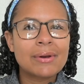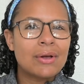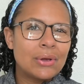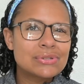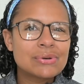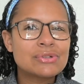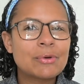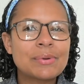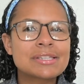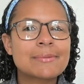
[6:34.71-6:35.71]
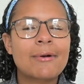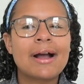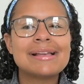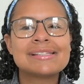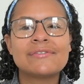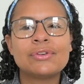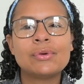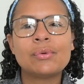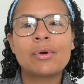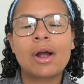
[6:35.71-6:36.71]
but also don't be surprised if
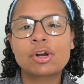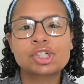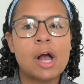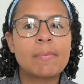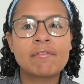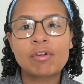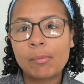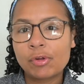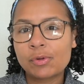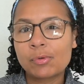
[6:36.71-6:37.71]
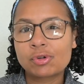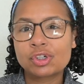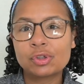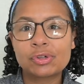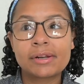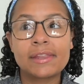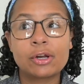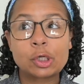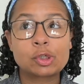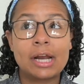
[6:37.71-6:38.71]
you are shopping for multiple children that
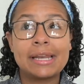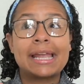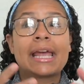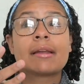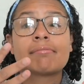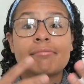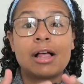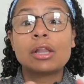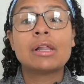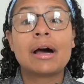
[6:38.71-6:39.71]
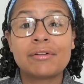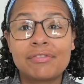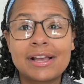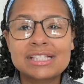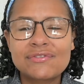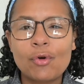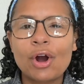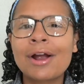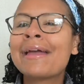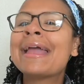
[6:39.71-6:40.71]
you're trying to get a lot of things
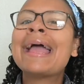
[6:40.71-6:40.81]
for